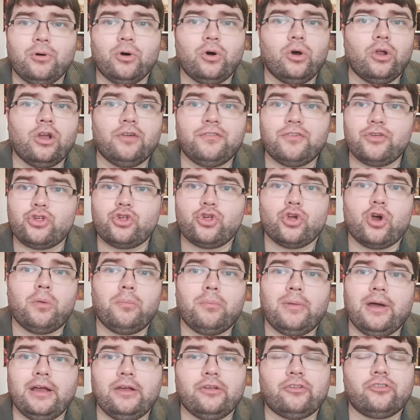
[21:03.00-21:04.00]
Orlov is shot
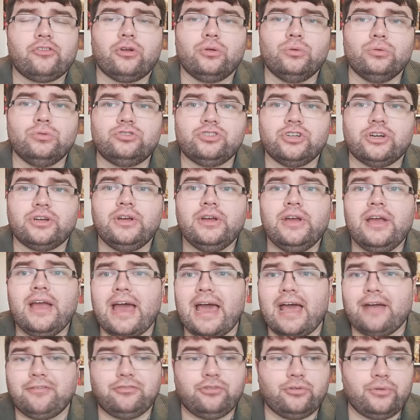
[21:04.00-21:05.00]
by a soldier
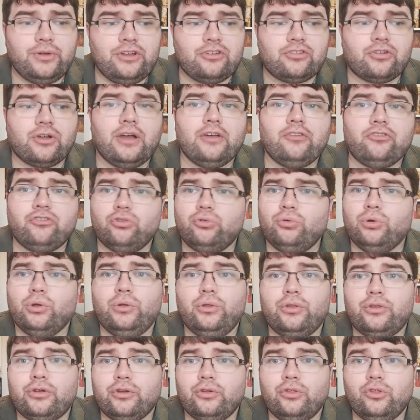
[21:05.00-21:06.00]
after he tries to run
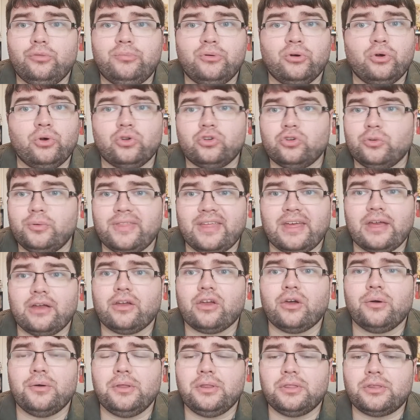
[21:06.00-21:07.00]
through the border without
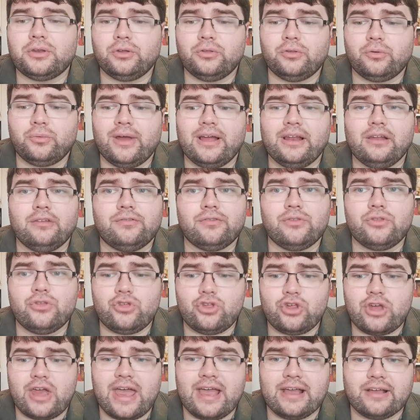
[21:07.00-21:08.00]
going through the relevant
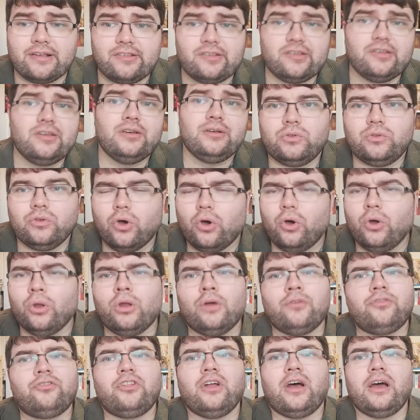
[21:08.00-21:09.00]
checks.
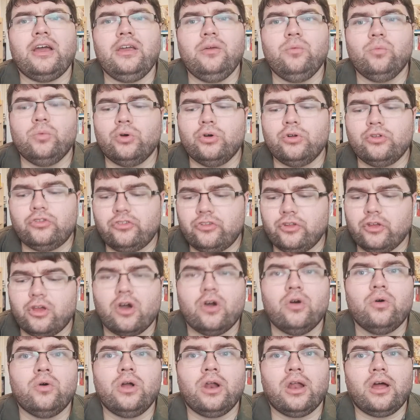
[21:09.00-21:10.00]
Orlov's dying words to
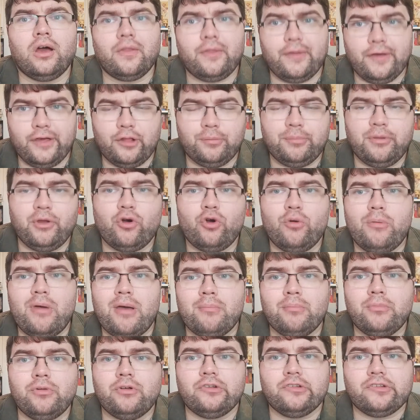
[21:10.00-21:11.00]
Gogol are that he'll be
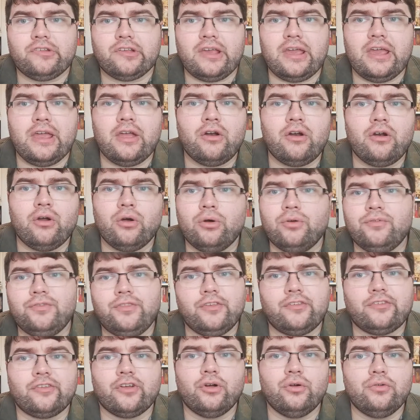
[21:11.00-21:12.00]
remembered as a hero of the
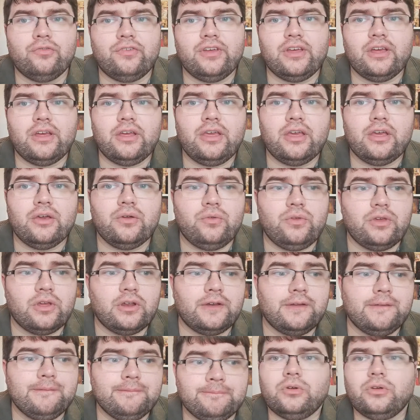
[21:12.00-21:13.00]
Soviet Union.
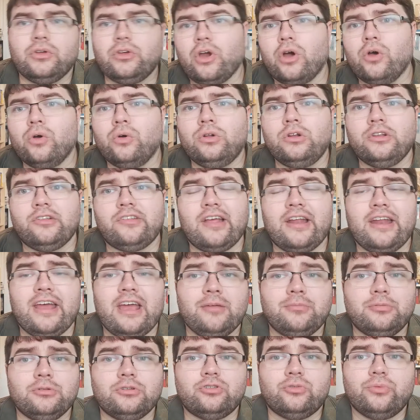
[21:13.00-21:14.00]
Gogol is then
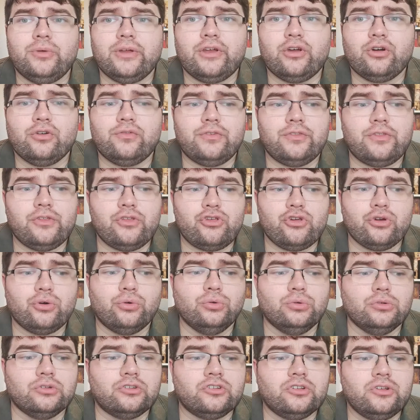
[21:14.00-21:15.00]
able to recover the
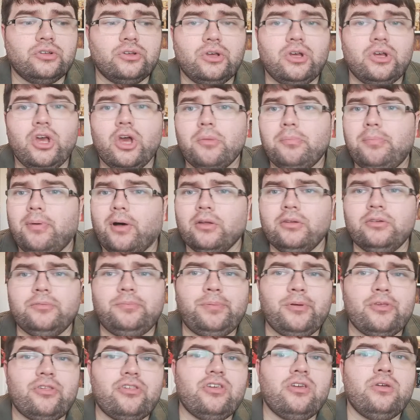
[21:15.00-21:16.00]
jewels. Bond
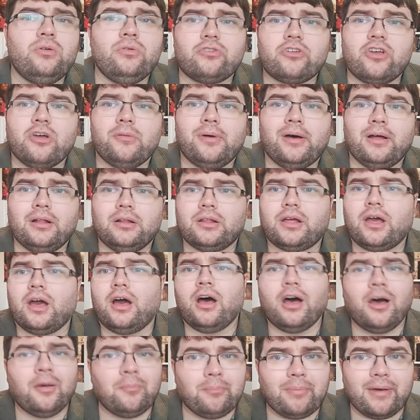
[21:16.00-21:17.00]
pursues Kamal
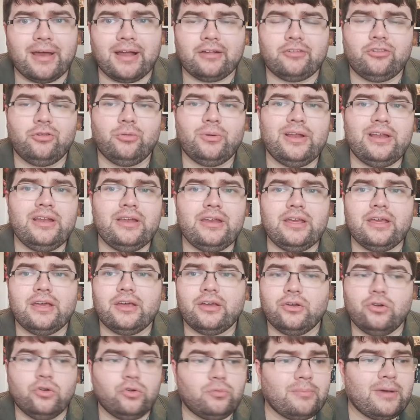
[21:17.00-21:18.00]
Khan back to India,
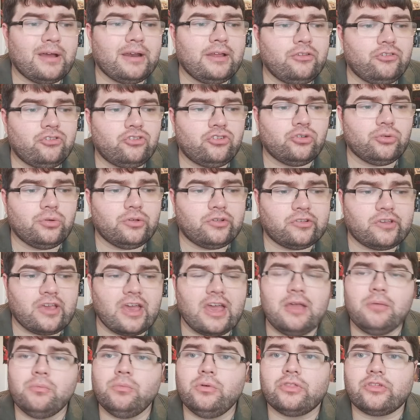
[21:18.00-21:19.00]
who'd managed to
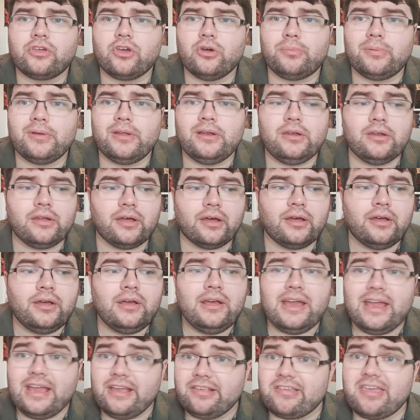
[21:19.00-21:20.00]
escape with Gobinda.
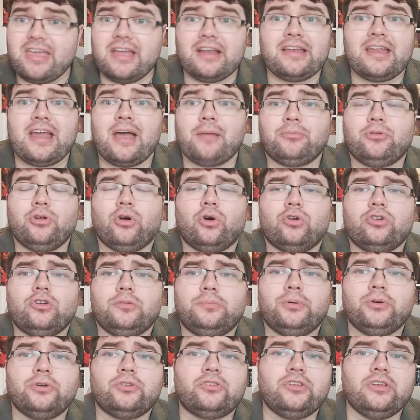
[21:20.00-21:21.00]
He's kidnapped
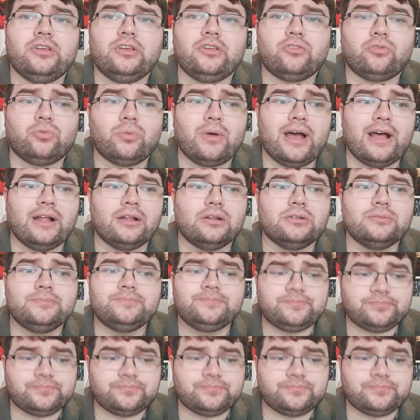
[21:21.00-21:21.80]
Octopussy as well.